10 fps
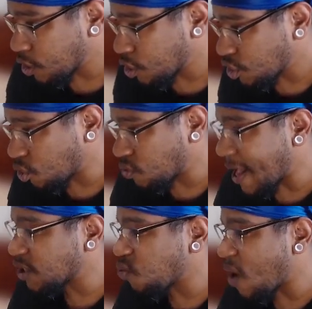So
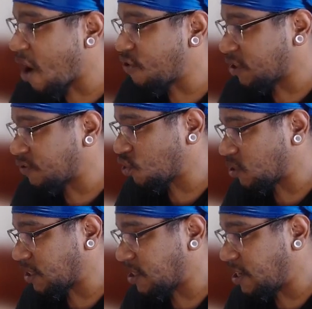that's why the destructive
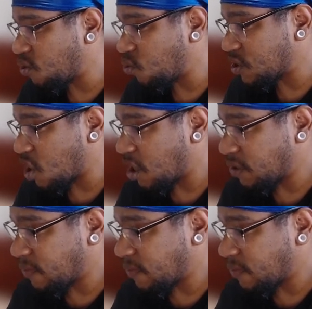sword technique was on the